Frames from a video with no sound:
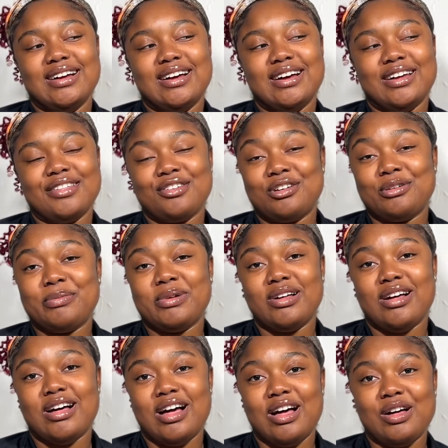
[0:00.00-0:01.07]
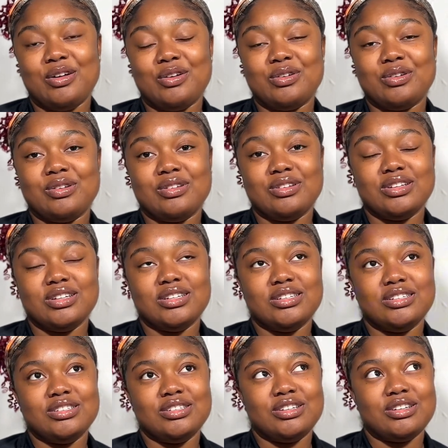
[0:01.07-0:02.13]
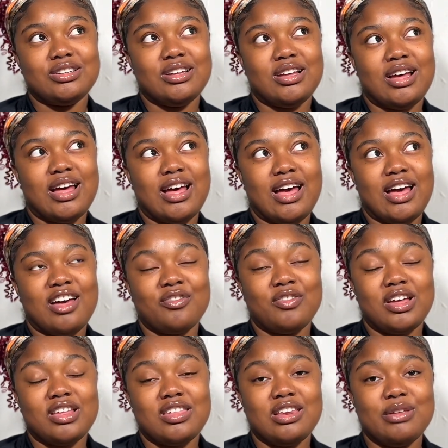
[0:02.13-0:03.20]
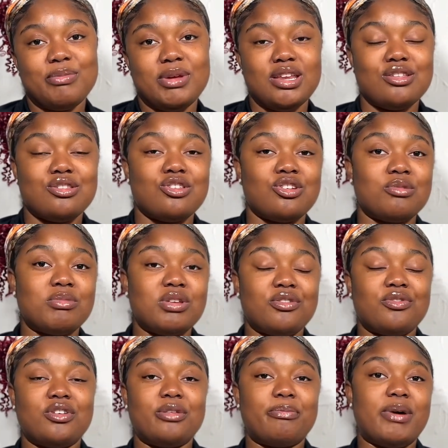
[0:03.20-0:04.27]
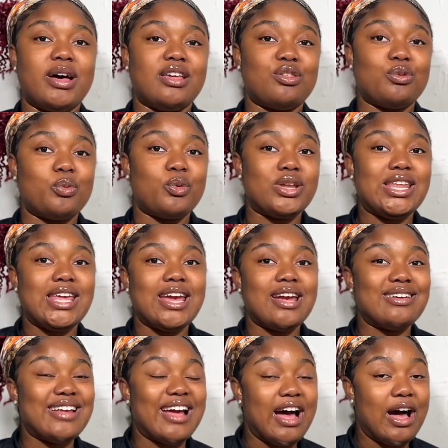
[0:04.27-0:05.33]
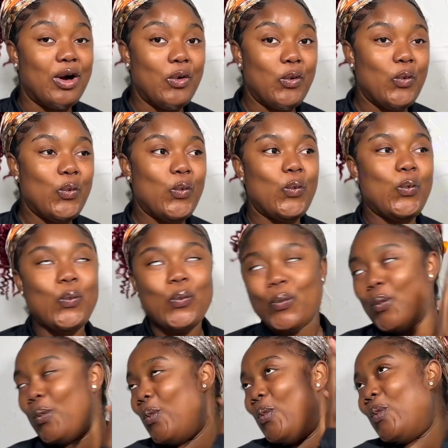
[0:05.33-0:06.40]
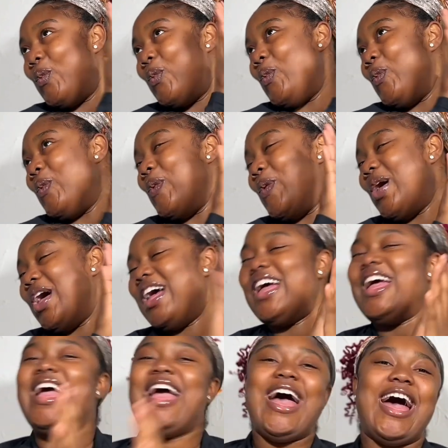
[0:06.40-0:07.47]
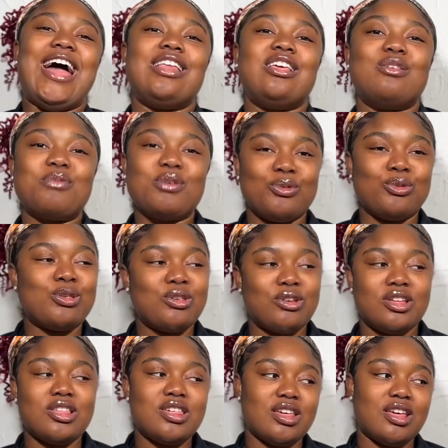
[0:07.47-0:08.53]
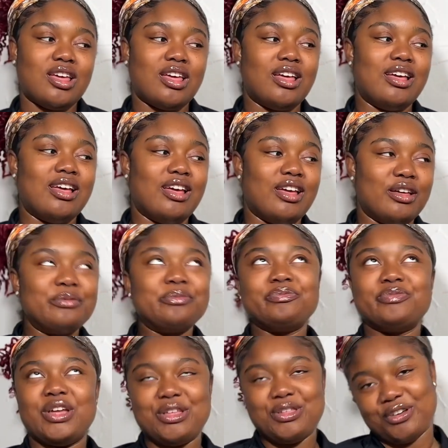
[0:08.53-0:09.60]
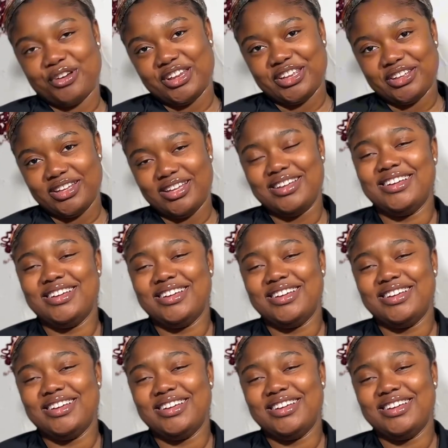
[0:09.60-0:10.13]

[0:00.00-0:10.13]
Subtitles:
I thought about how I have actually been in Germany for the past 1 year now, it's been such a journey.